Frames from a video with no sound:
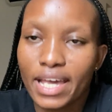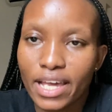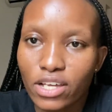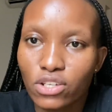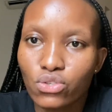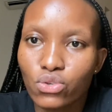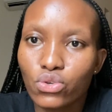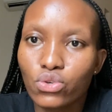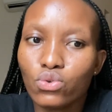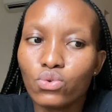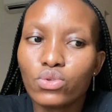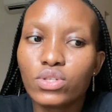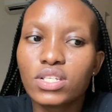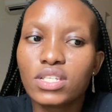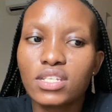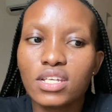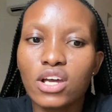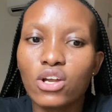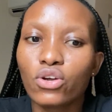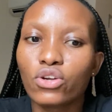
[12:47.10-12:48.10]
So you would
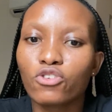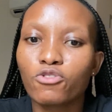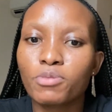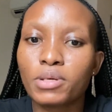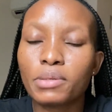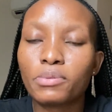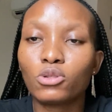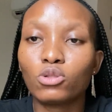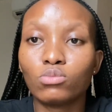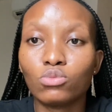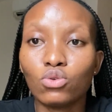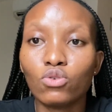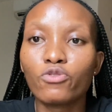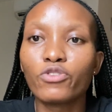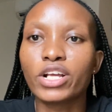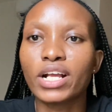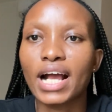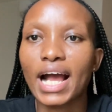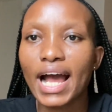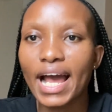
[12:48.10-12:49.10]
see a lot of people
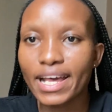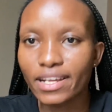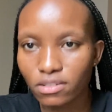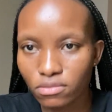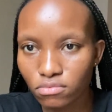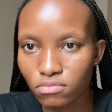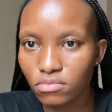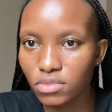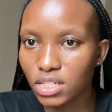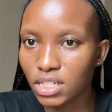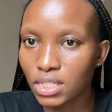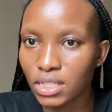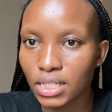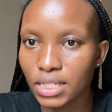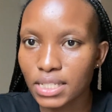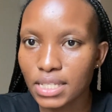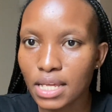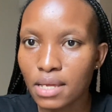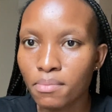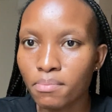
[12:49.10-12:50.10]
moving. I did the
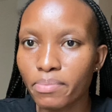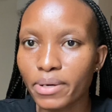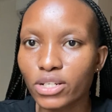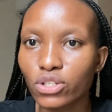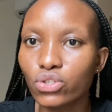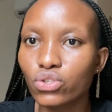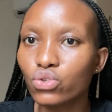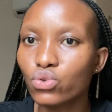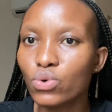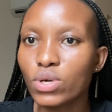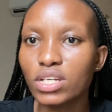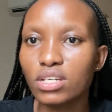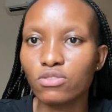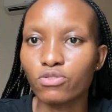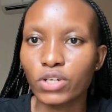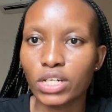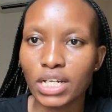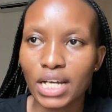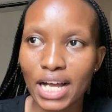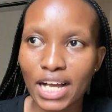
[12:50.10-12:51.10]
same, but to a
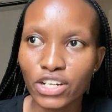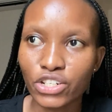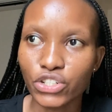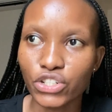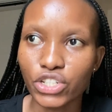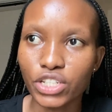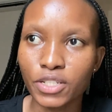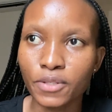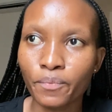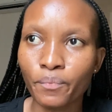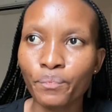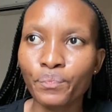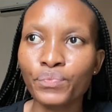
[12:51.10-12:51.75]
different country.